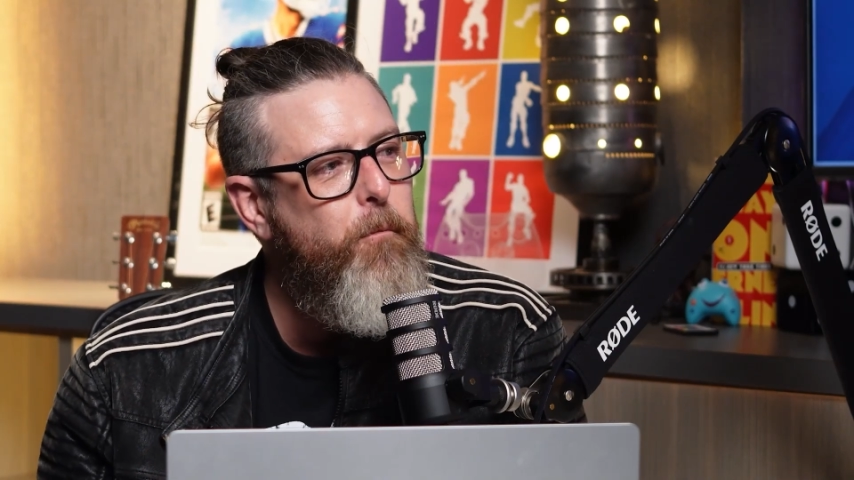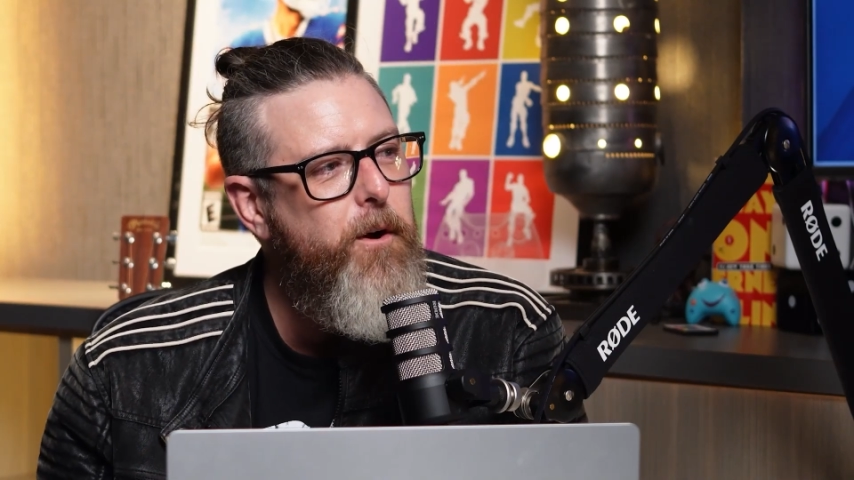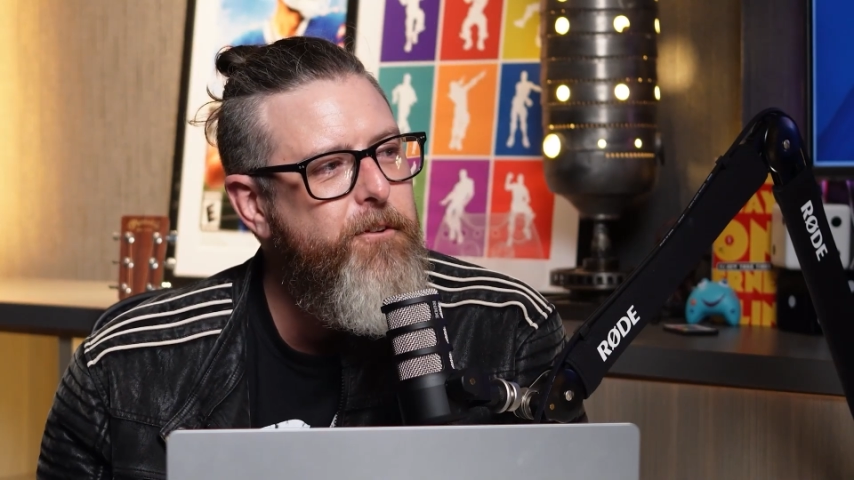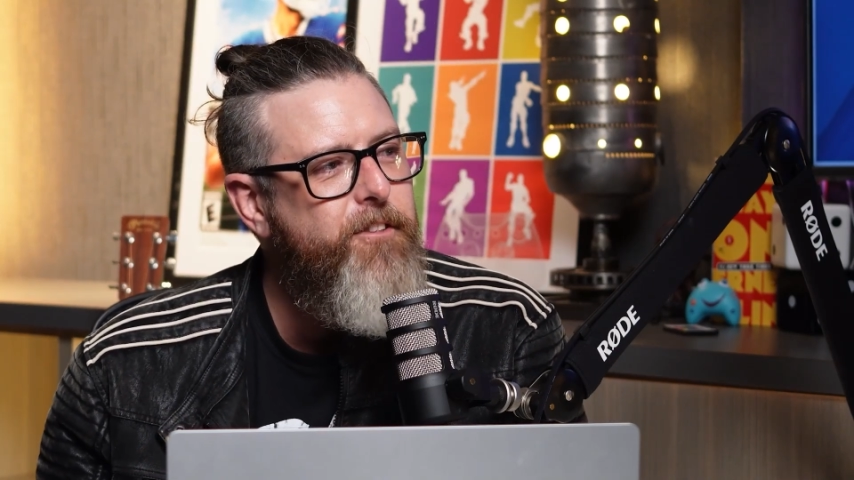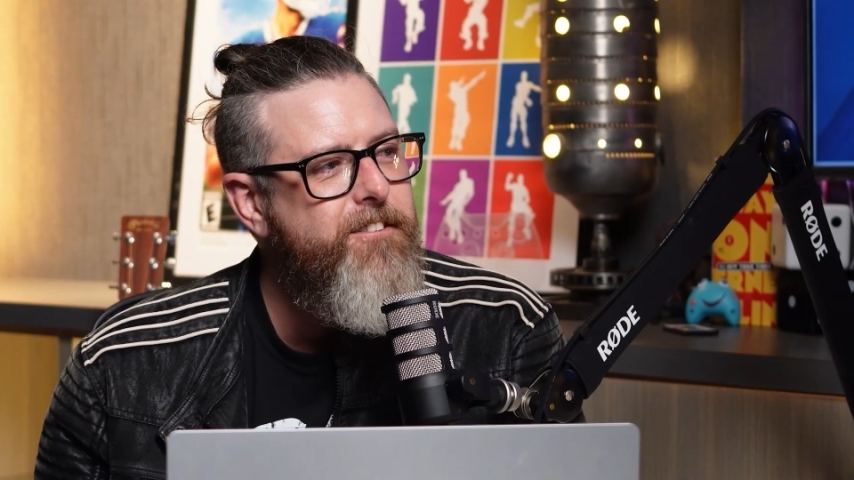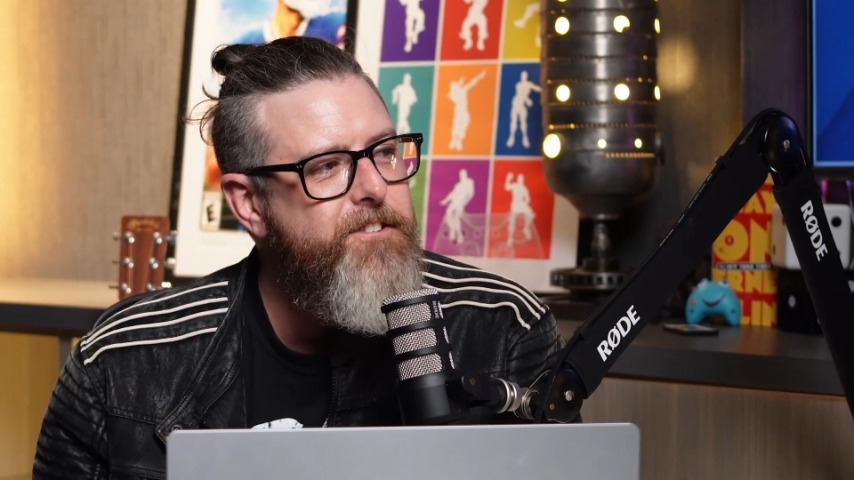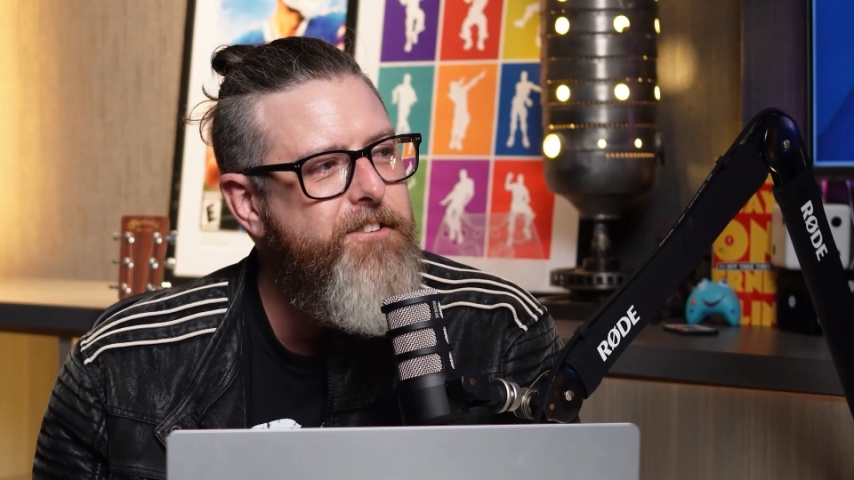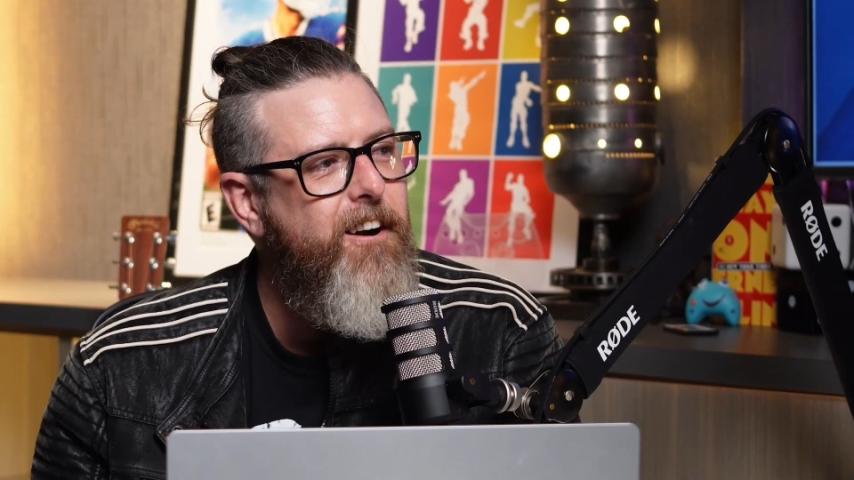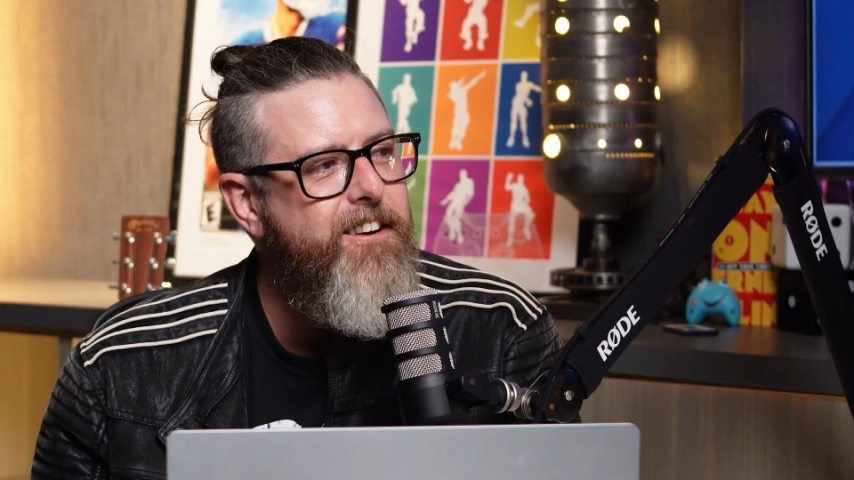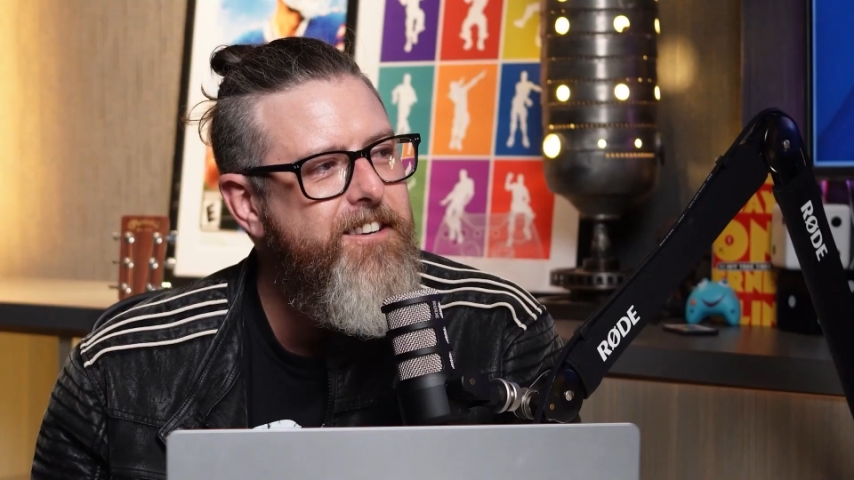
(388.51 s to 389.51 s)
what you think the
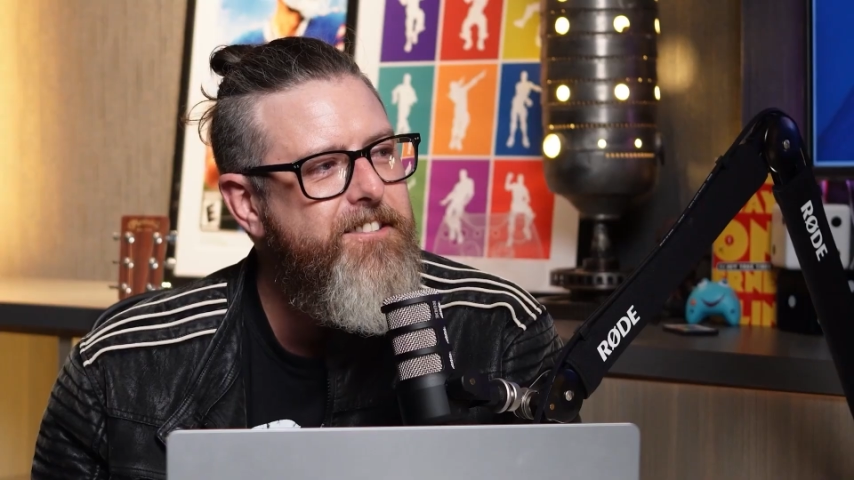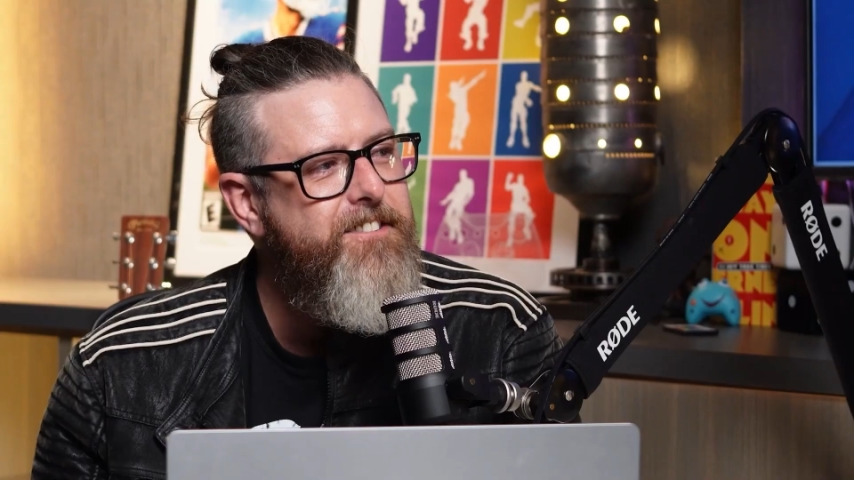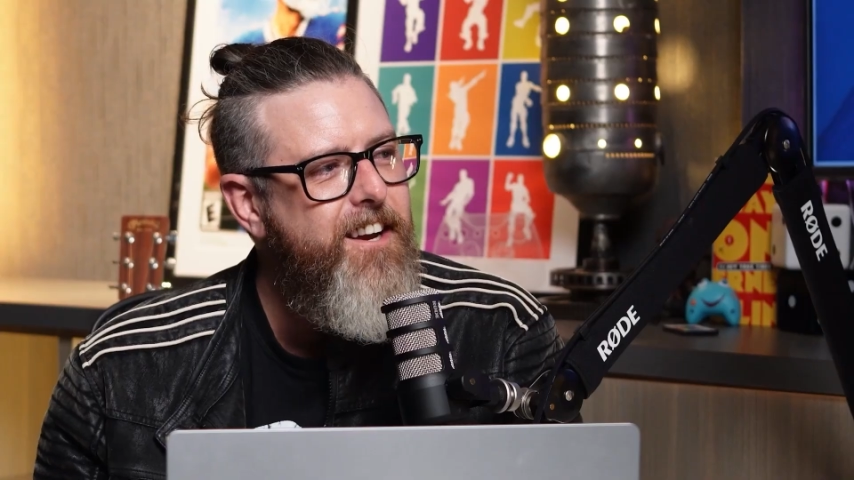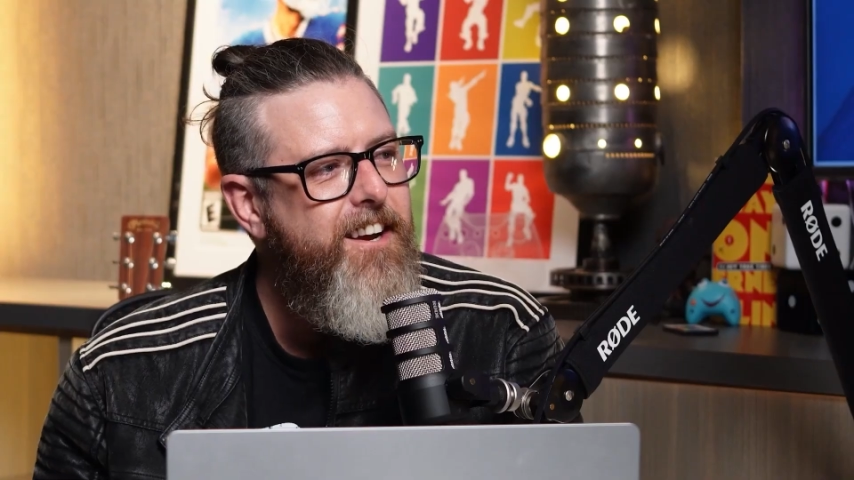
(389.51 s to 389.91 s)
song is,